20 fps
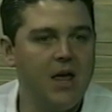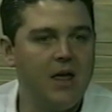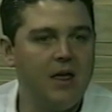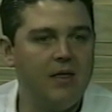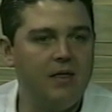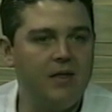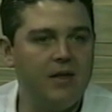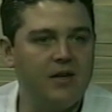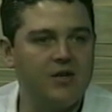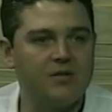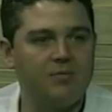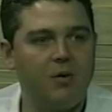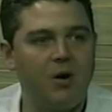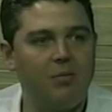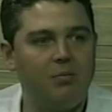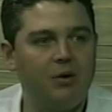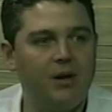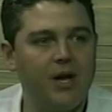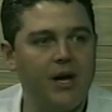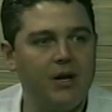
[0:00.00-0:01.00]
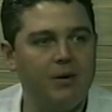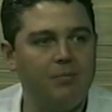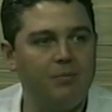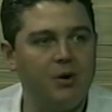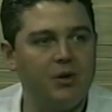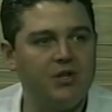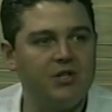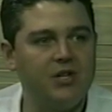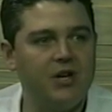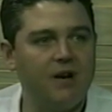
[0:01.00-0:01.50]
The small plate
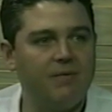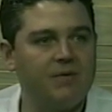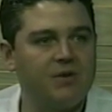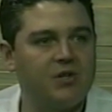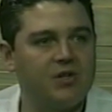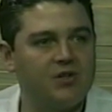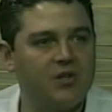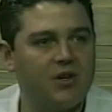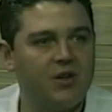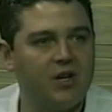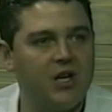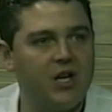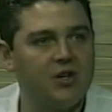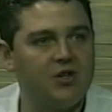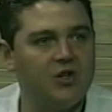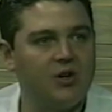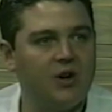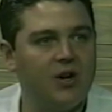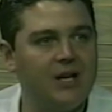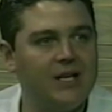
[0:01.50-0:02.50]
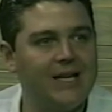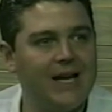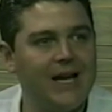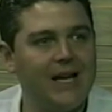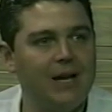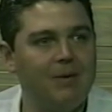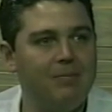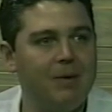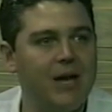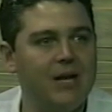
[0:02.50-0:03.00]
puts the emphasis on the kitchen on a
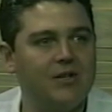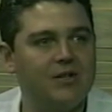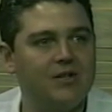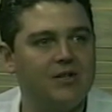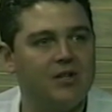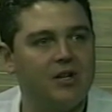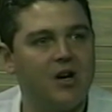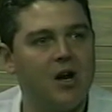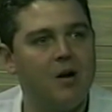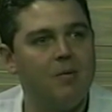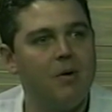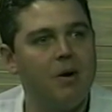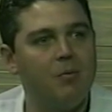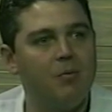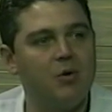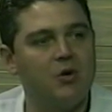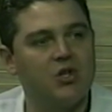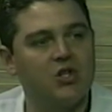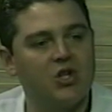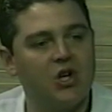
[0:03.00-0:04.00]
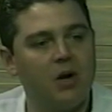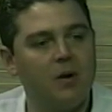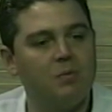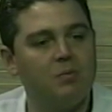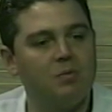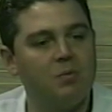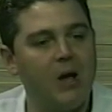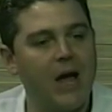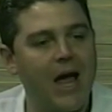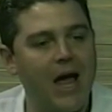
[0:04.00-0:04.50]
daily basis to come up with
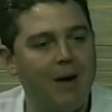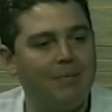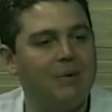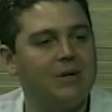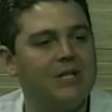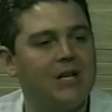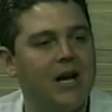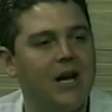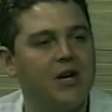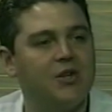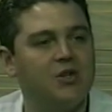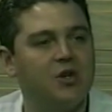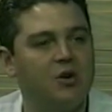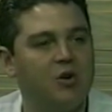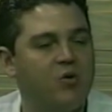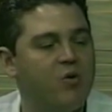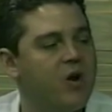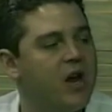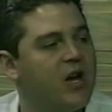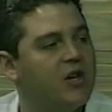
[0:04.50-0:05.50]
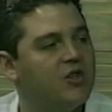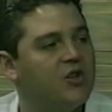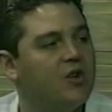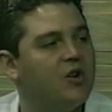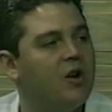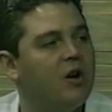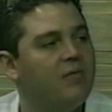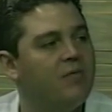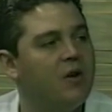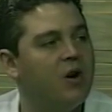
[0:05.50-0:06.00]
some appetizer creation
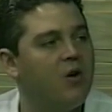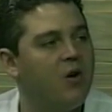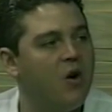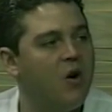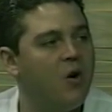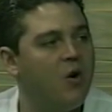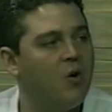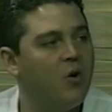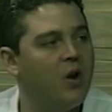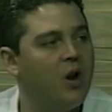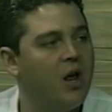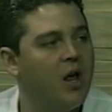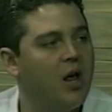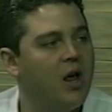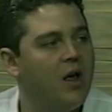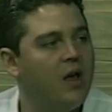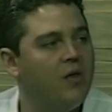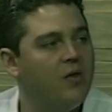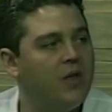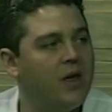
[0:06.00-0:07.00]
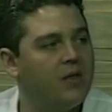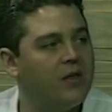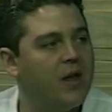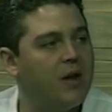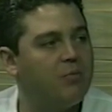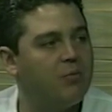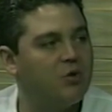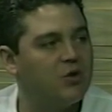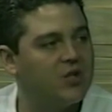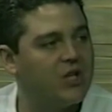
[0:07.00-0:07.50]
of their own that they
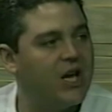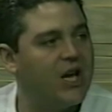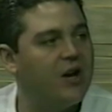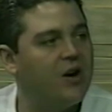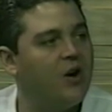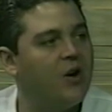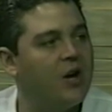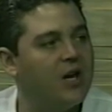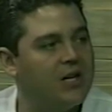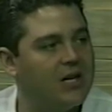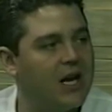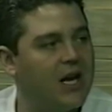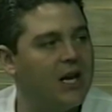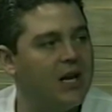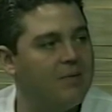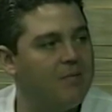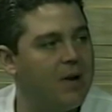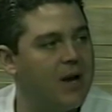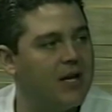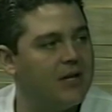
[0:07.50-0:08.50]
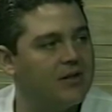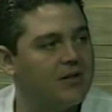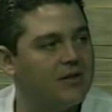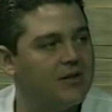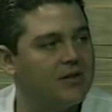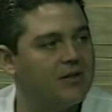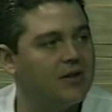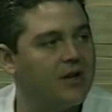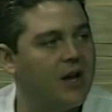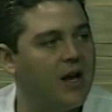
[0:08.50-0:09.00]
present on a daily
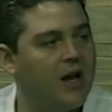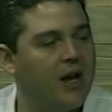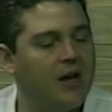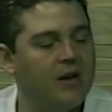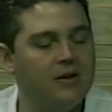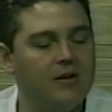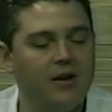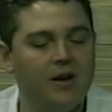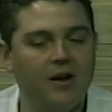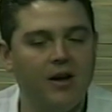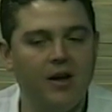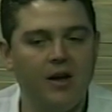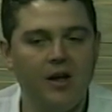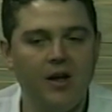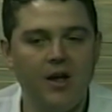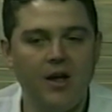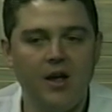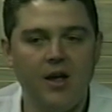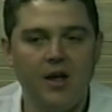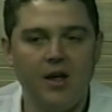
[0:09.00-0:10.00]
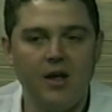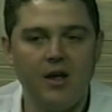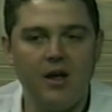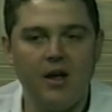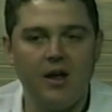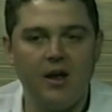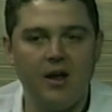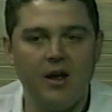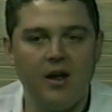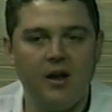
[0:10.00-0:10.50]
basis, and
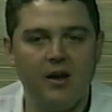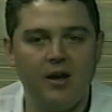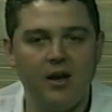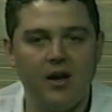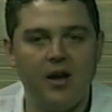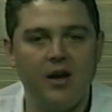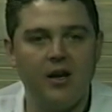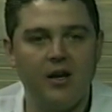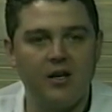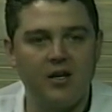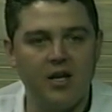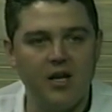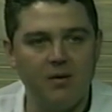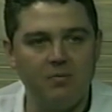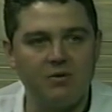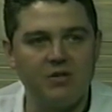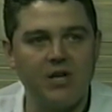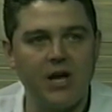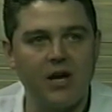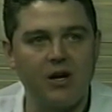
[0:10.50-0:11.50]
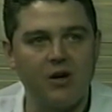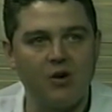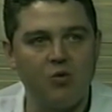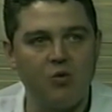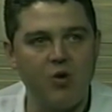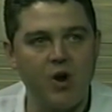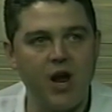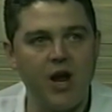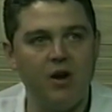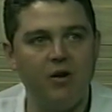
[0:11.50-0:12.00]
it keeps that
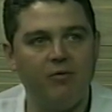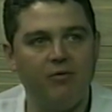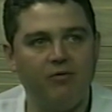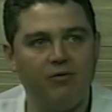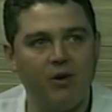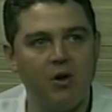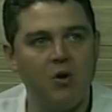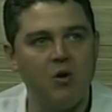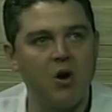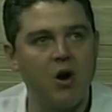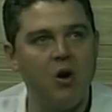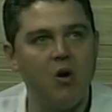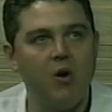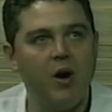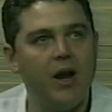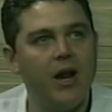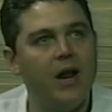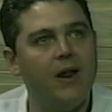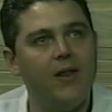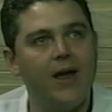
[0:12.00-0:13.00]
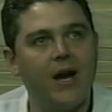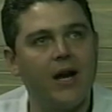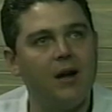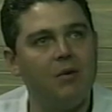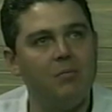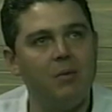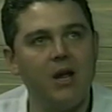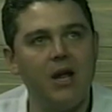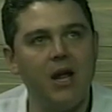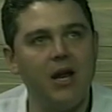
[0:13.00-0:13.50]
creative flow going. And that
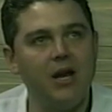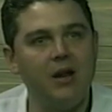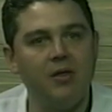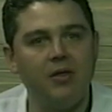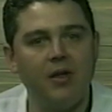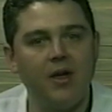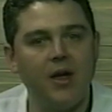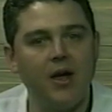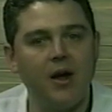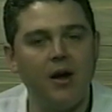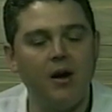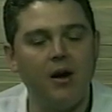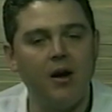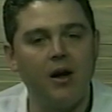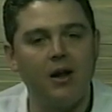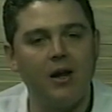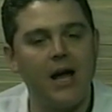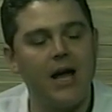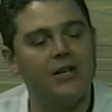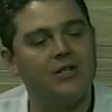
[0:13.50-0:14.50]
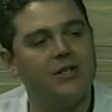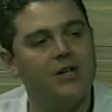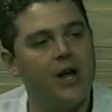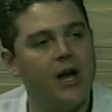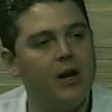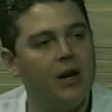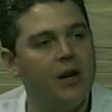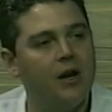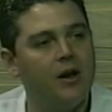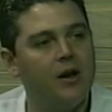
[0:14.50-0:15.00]
can be anything. Last
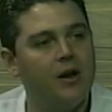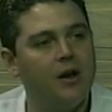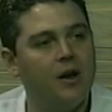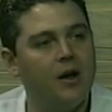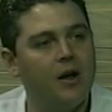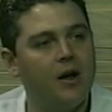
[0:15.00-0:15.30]
night in